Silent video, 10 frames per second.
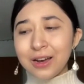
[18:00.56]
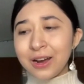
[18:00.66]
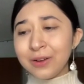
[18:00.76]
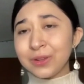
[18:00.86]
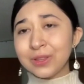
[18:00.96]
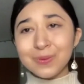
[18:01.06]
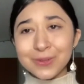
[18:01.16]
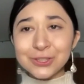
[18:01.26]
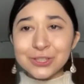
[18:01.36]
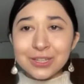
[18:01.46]
I really
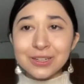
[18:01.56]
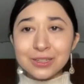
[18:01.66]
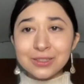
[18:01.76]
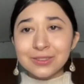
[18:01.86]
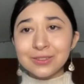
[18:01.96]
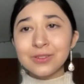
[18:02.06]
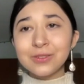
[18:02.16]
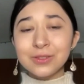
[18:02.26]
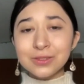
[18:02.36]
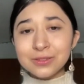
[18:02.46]
appreciate it
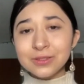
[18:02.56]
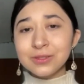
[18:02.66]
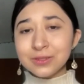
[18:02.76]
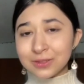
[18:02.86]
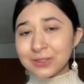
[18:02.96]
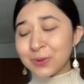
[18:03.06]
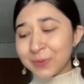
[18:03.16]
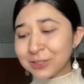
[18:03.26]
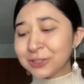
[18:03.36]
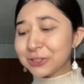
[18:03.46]
so
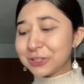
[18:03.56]
much.